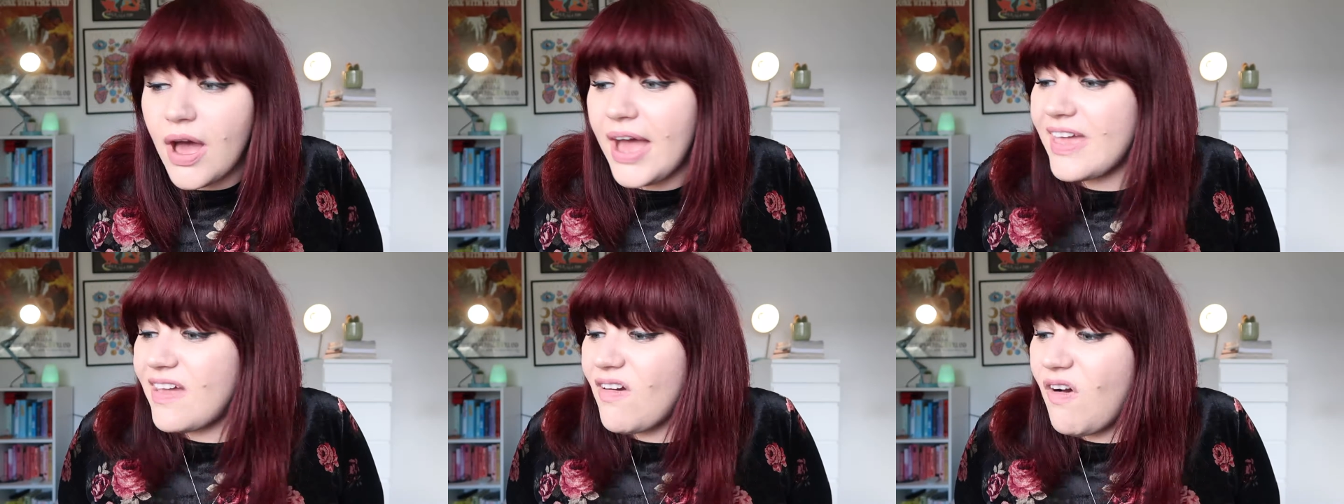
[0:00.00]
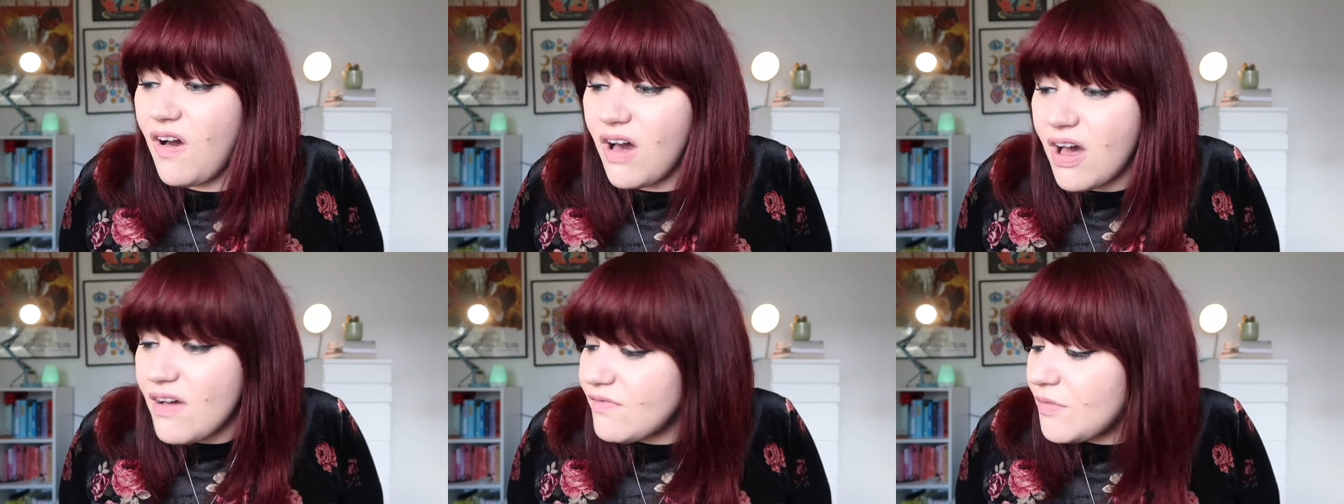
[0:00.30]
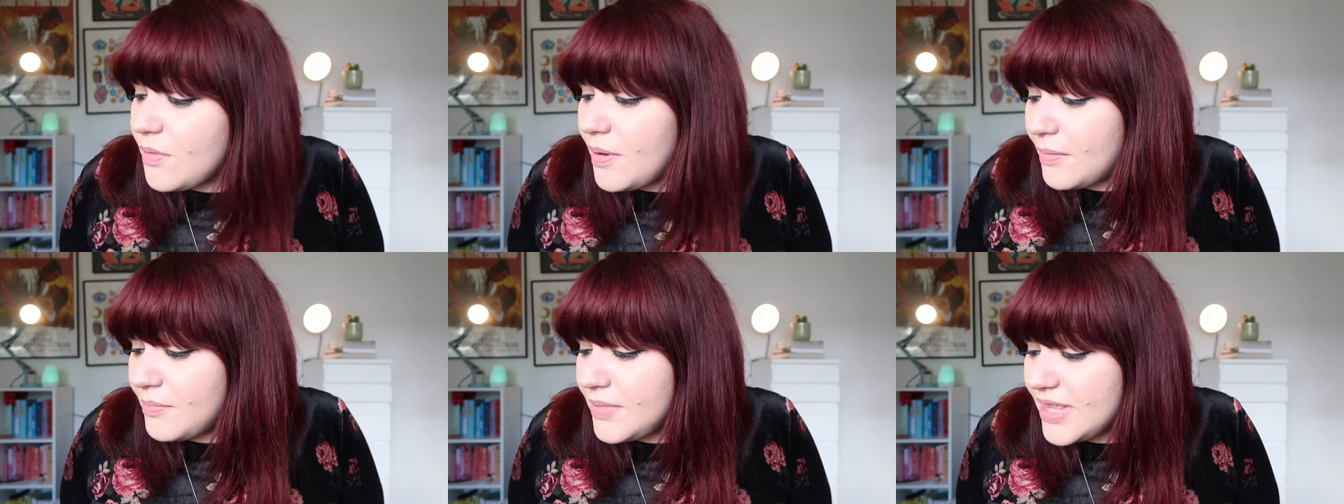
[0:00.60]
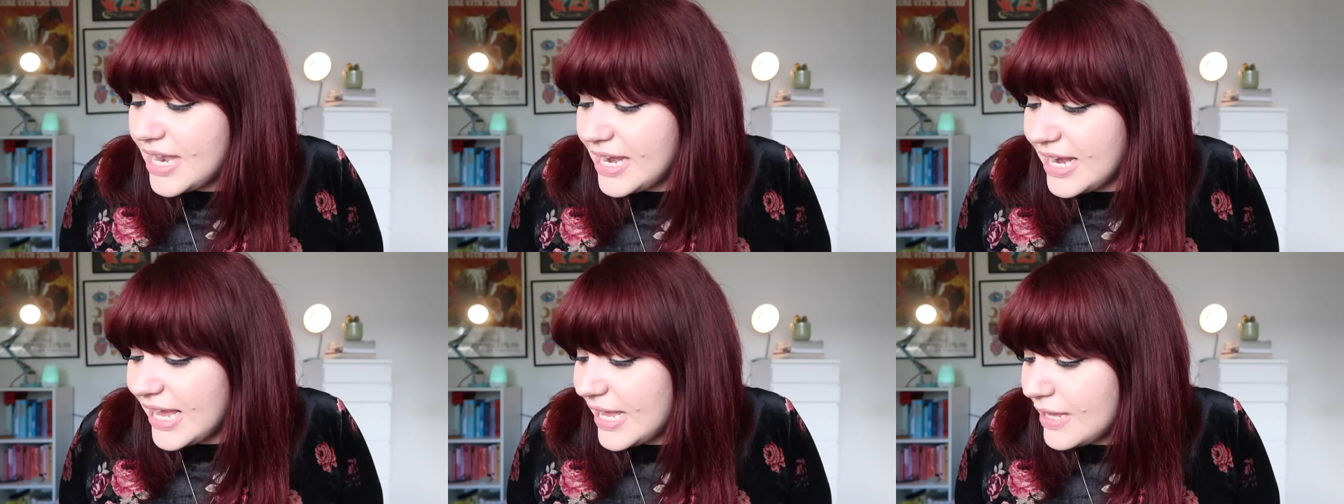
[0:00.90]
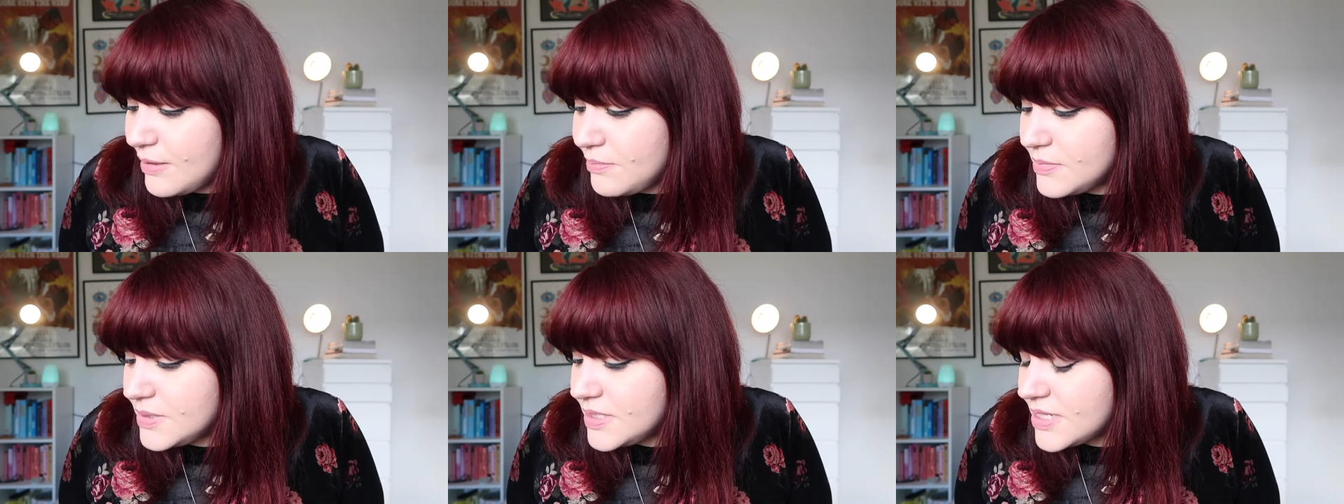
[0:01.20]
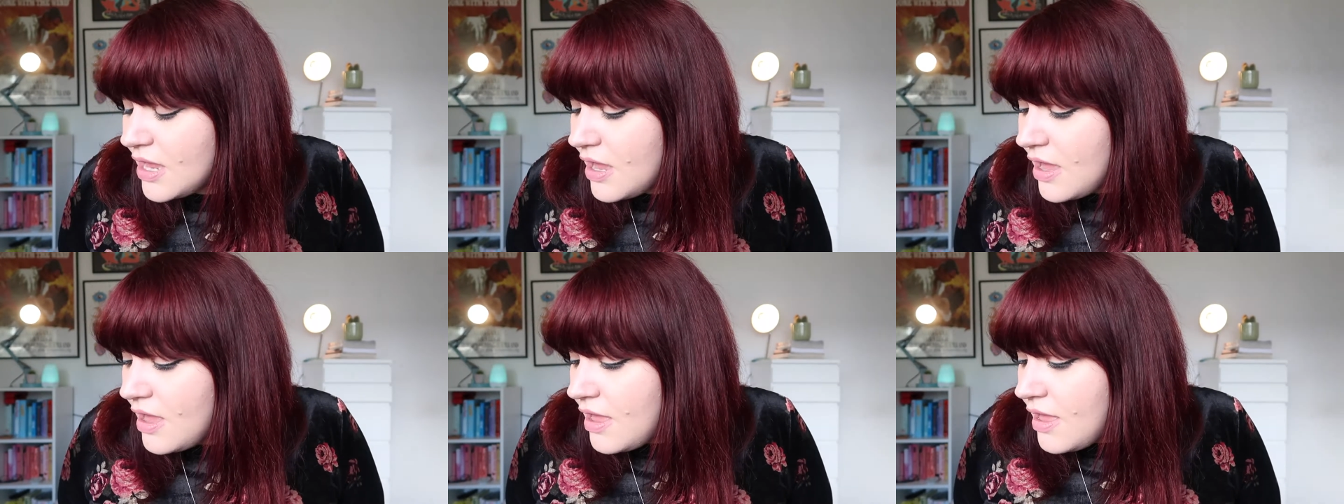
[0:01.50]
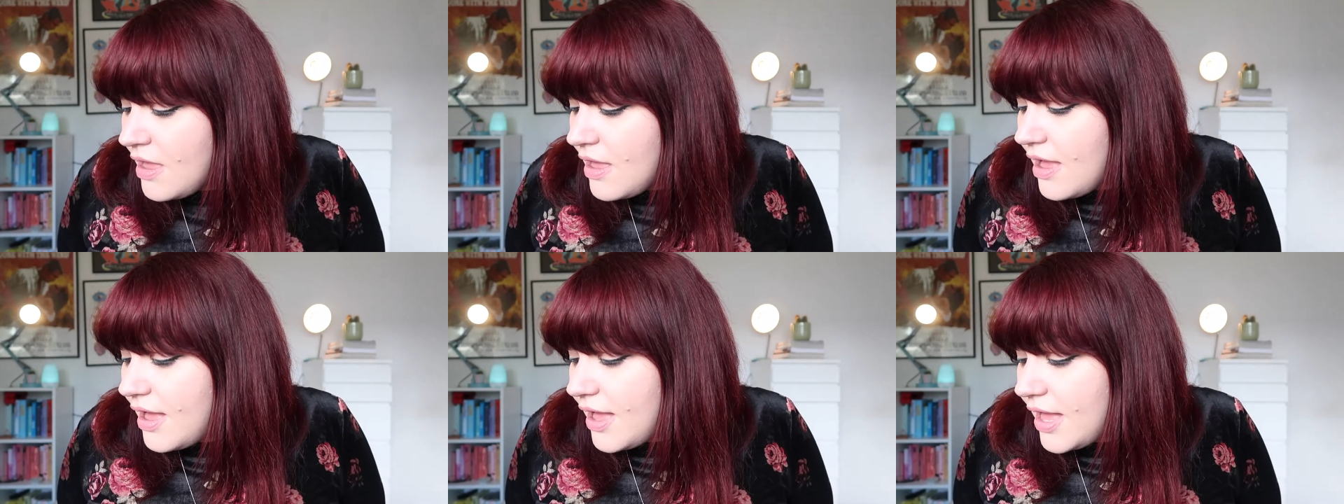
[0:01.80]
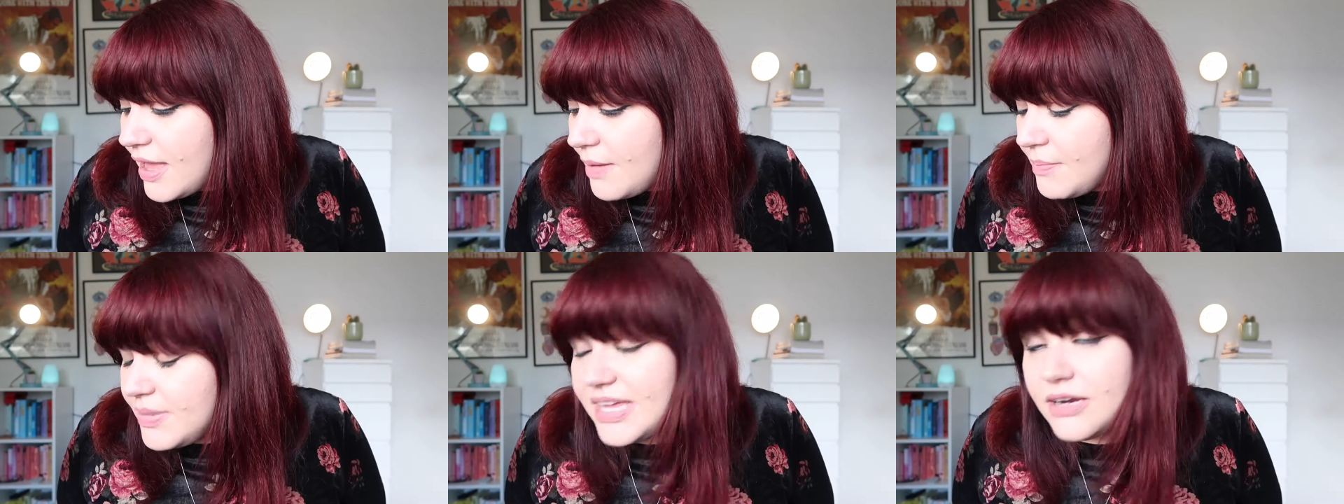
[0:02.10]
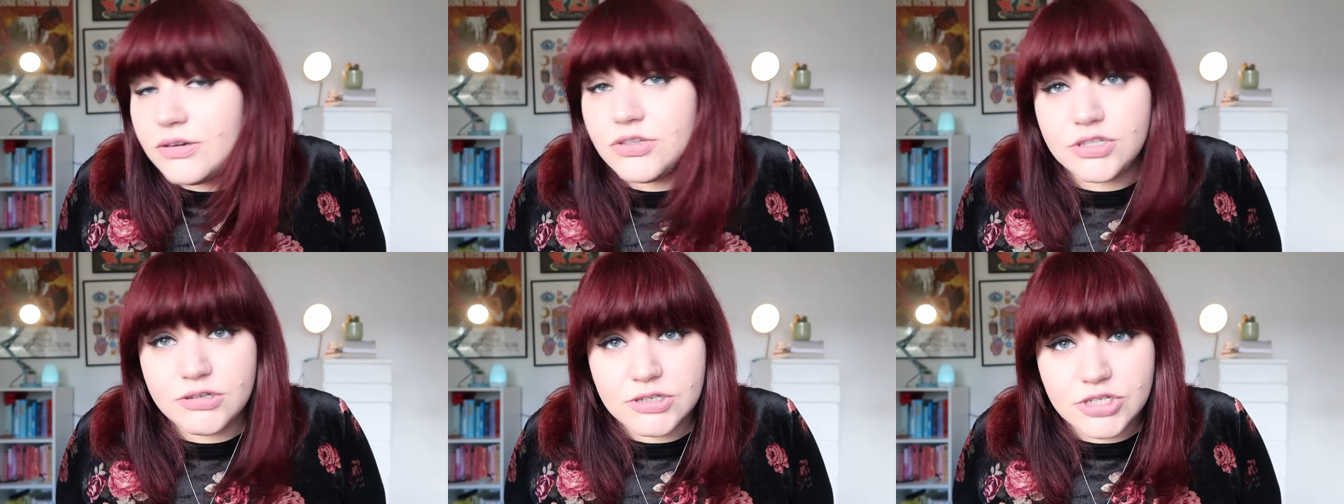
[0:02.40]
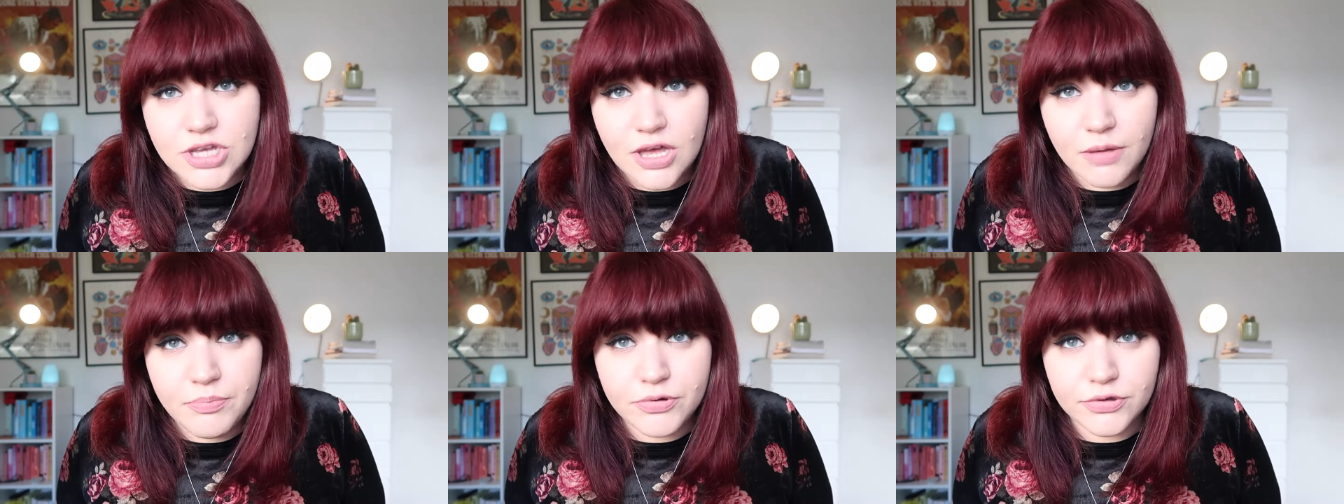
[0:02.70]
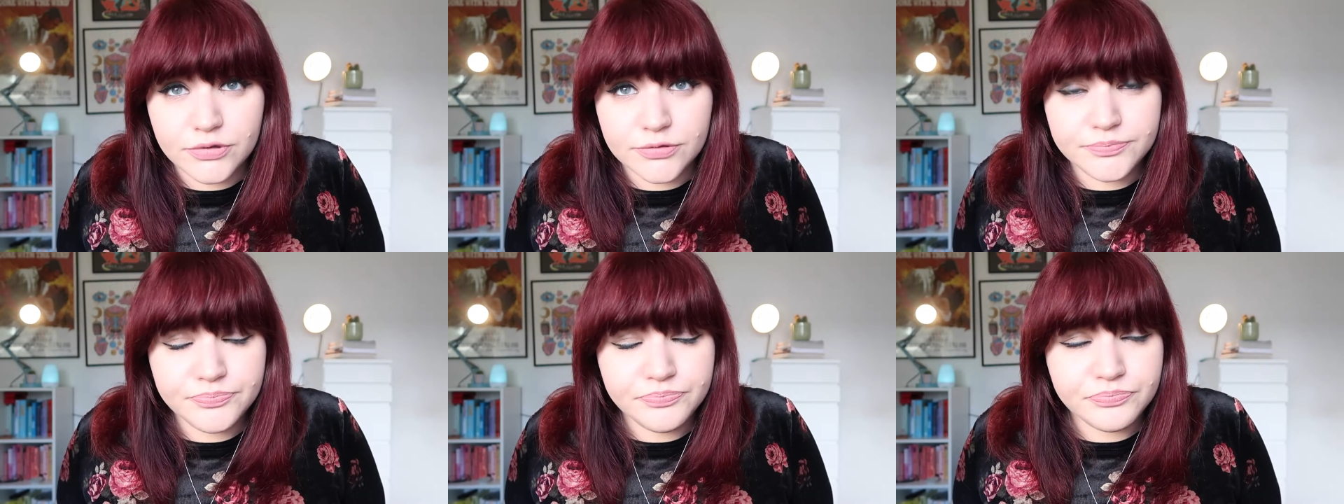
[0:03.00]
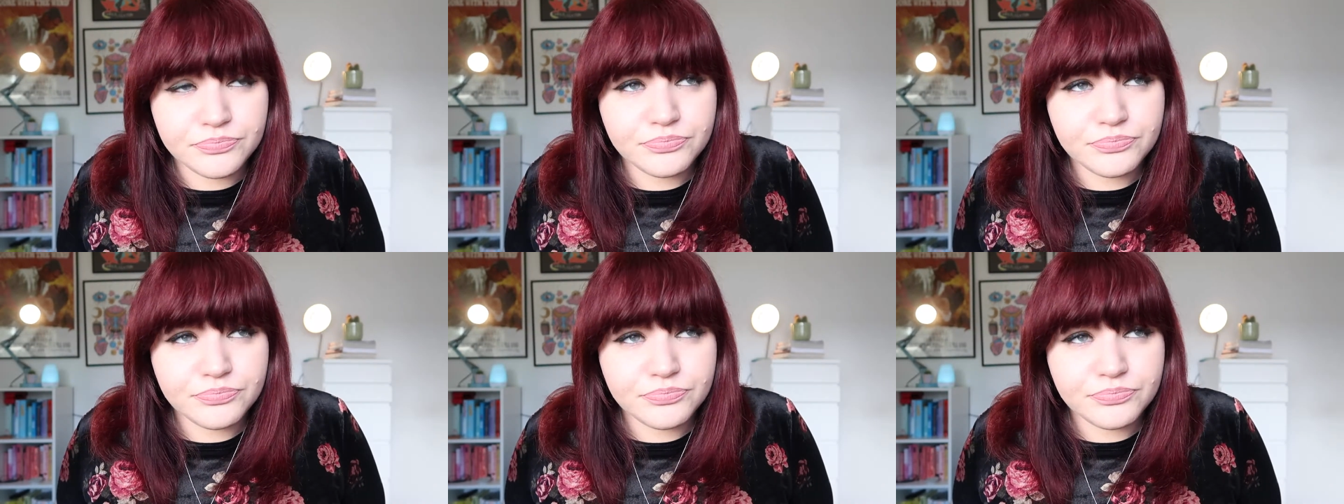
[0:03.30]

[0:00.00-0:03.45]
I can't remember their names, but they're a Jewish couple,